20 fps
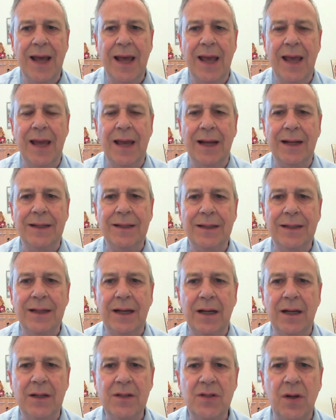and
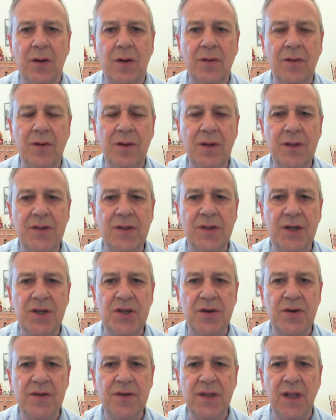so 6
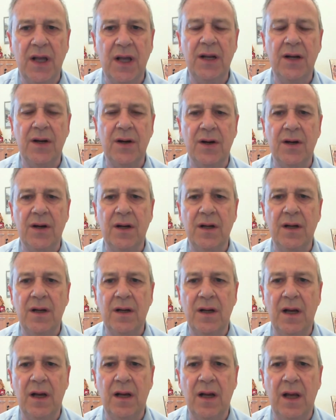years later,
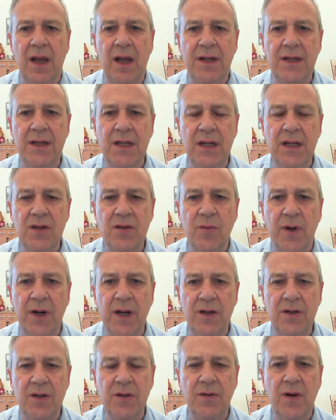
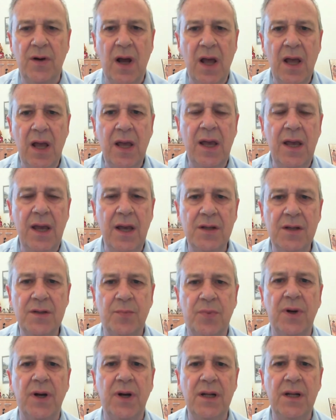1822, he is
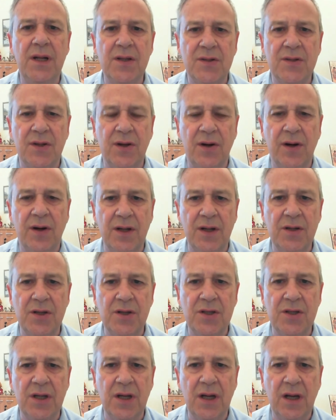pretty
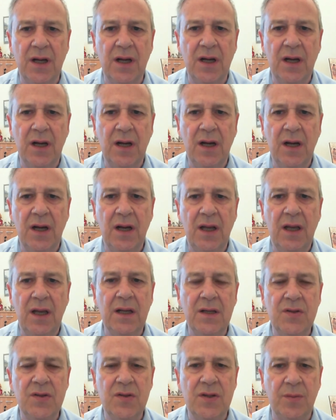discouraged, he
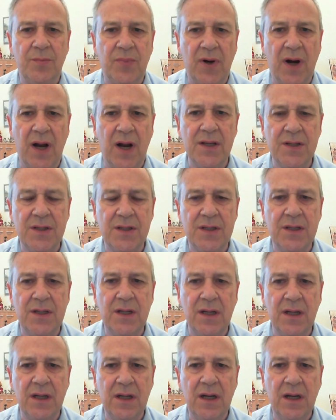is depressed.
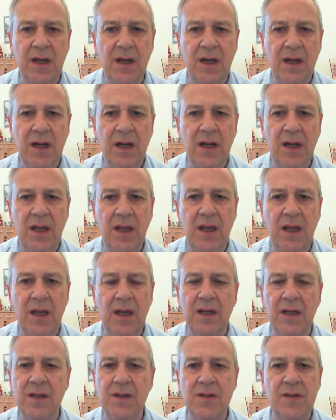He
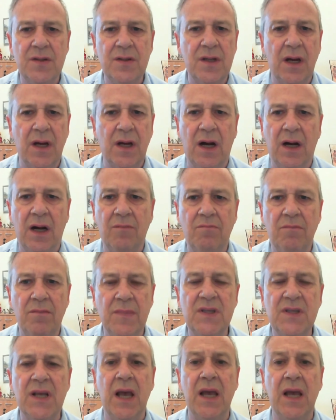is
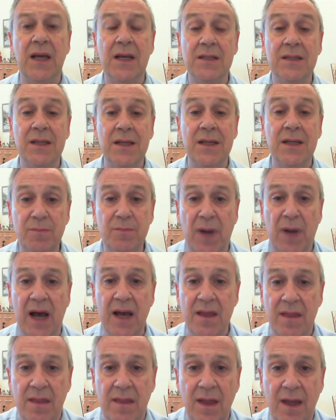saying, is this
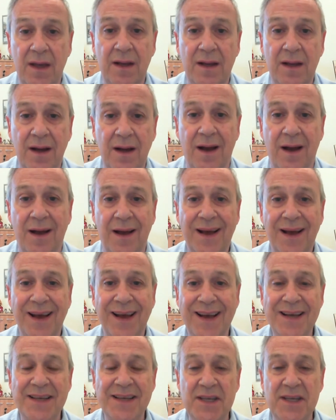my thing?
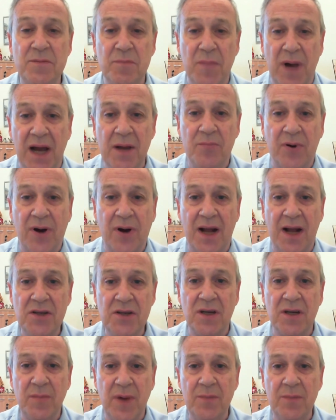Is this my
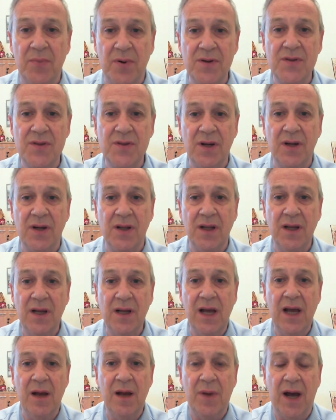project, my personal?
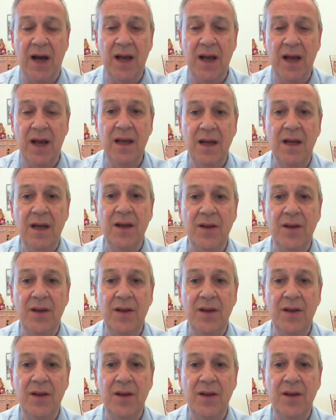Am I,